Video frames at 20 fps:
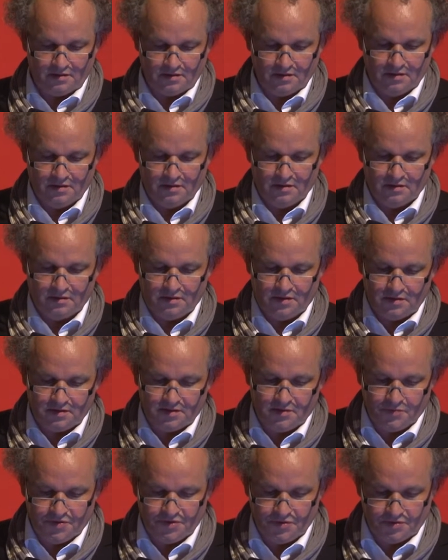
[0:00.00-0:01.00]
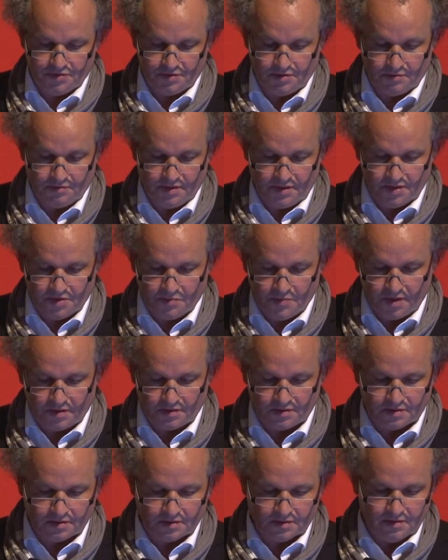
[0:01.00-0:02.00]
-hand distributing
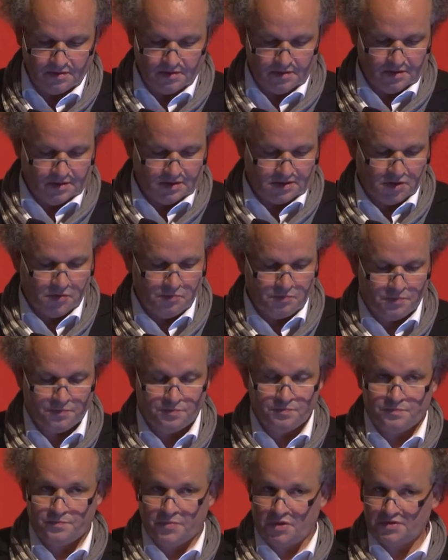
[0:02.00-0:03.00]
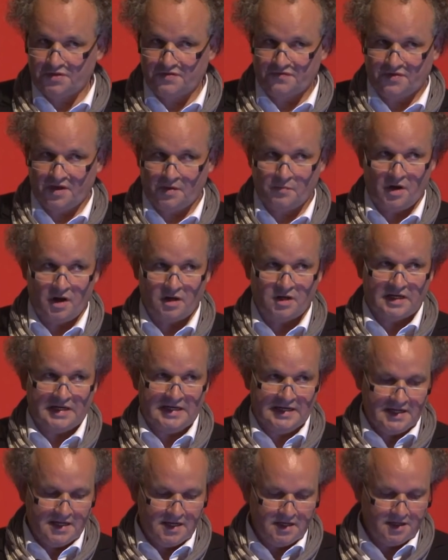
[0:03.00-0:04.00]
arrangement. So both of them are
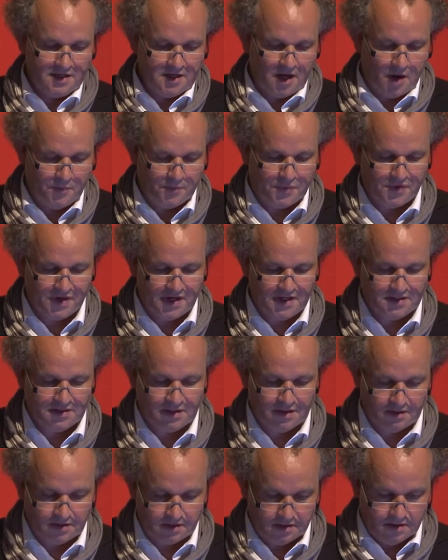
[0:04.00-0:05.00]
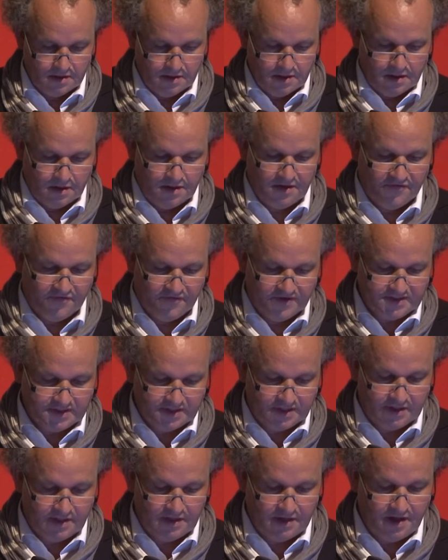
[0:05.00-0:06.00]
clearly operating on a
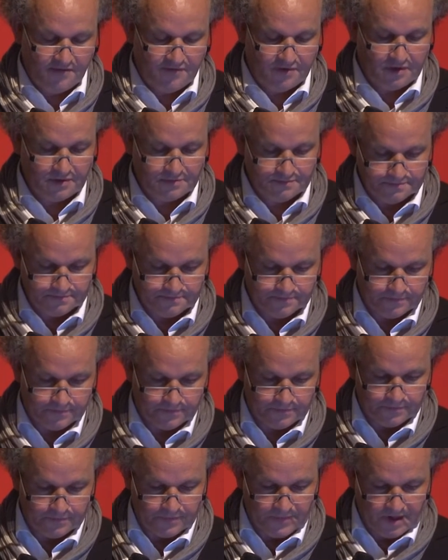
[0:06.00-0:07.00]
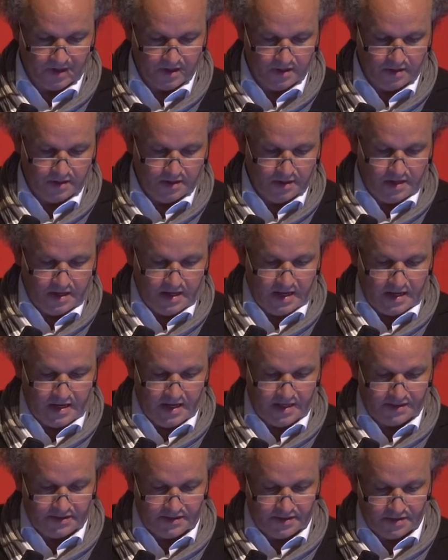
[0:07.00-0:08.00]
physical level.
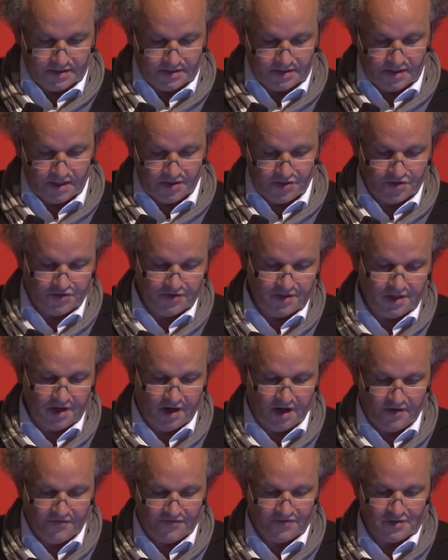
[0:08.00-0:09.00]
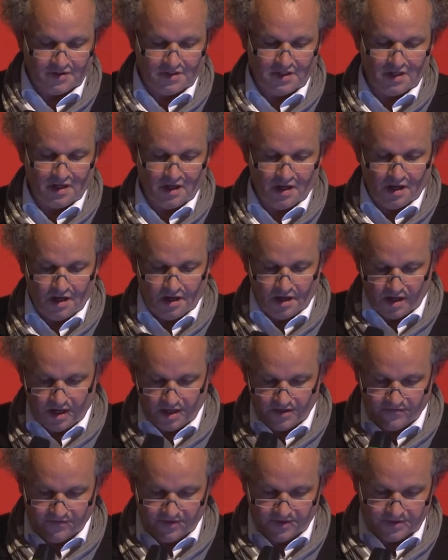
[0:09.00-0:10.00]
Less than a century after the
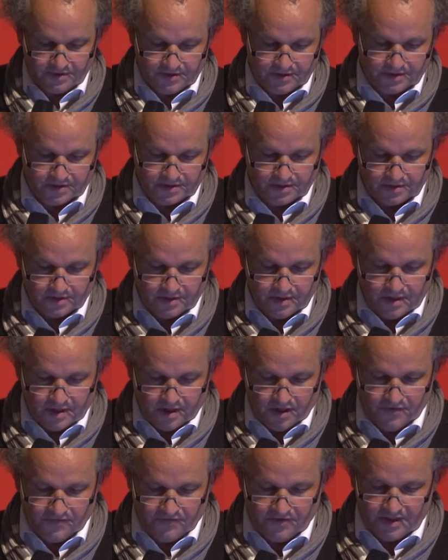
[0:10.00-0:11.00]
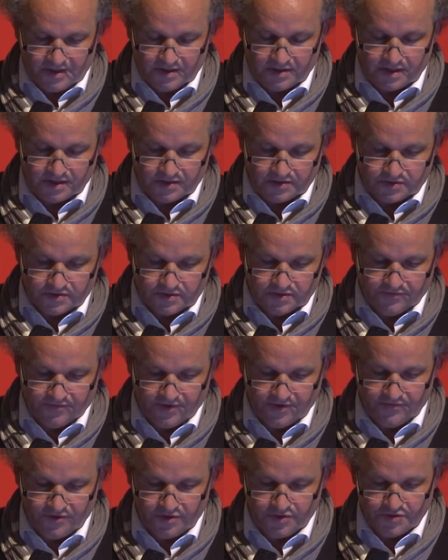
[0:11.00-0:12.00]
advent of the Industrial
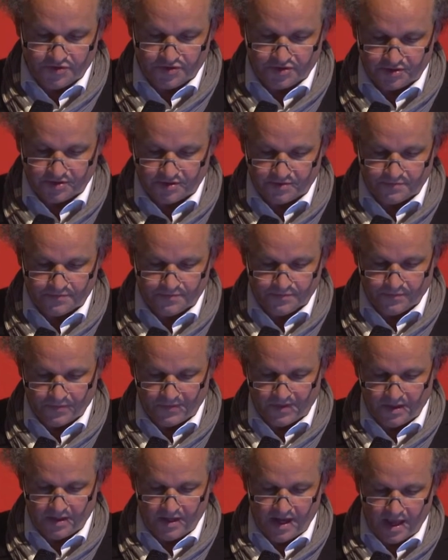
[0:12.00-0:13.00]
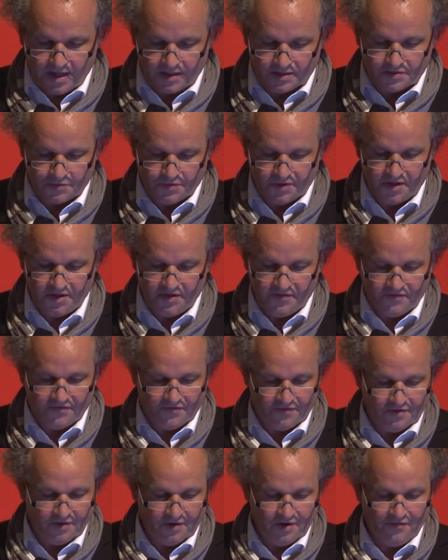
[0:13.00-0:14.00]
Revolution, the next wave
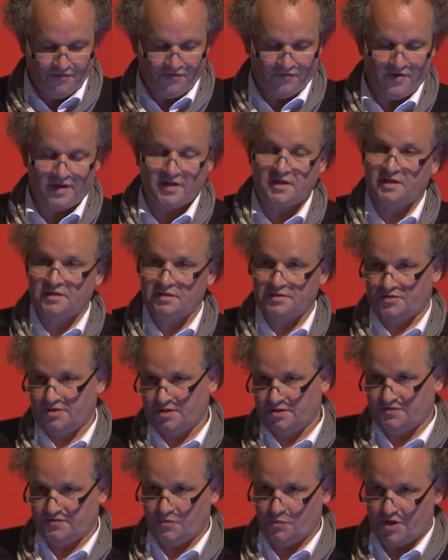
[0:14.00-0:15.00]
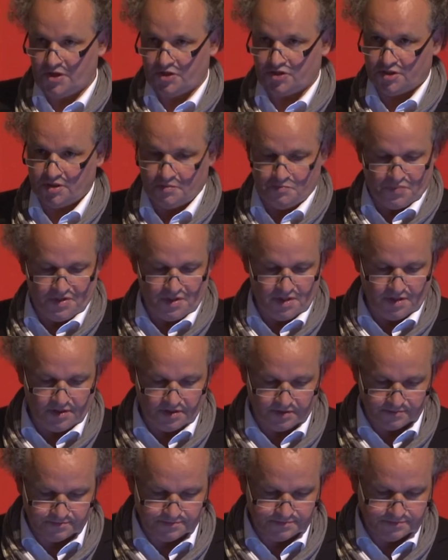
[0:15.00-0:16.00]
of radical transformation appeared
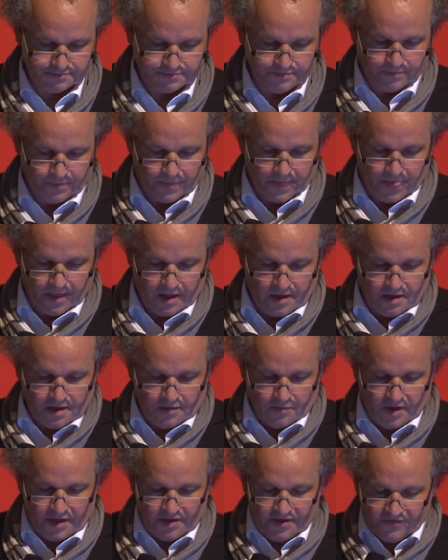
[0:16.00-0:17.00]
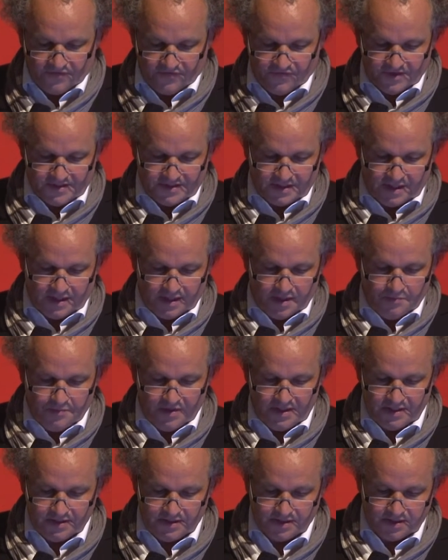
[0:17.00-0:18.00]
while the physical
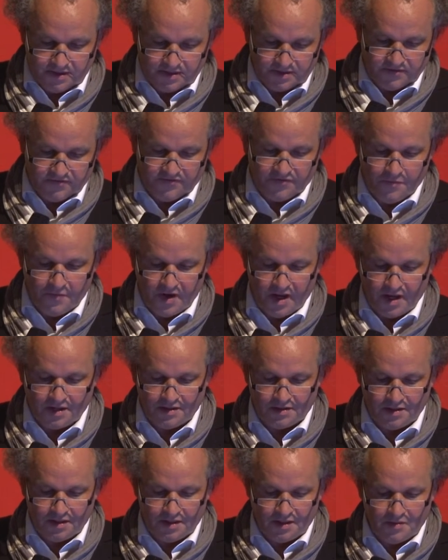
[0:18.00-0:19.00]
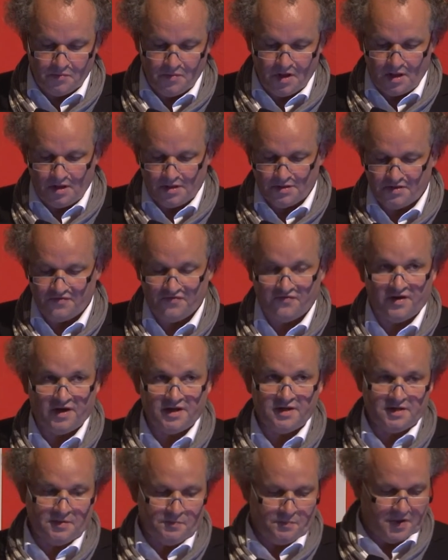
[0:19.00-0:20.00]
abilities of man and animal
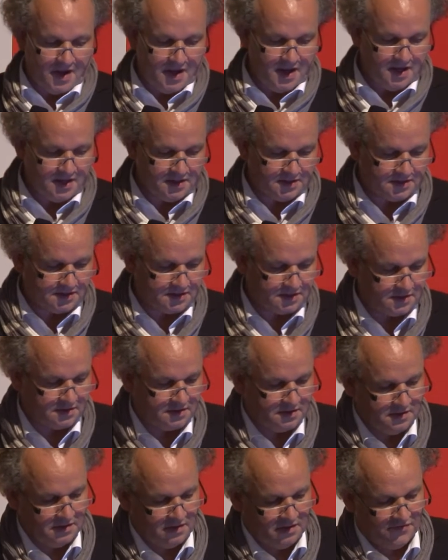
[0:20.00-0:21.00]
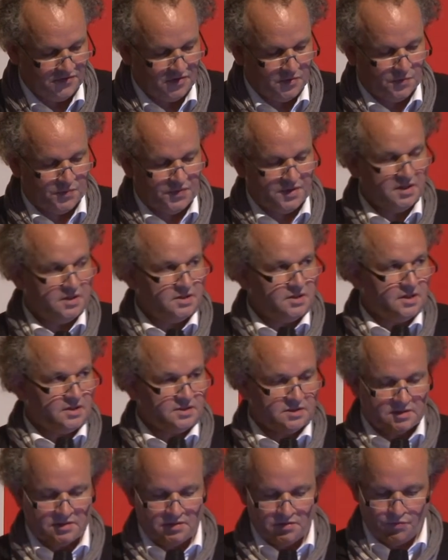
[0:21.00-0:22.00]
define the pace of the
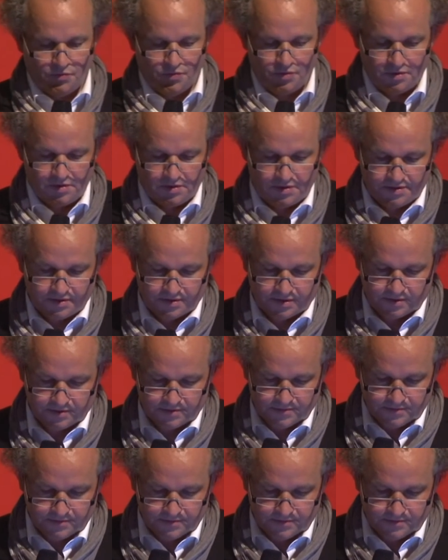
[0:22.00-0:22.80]
pre-industrial world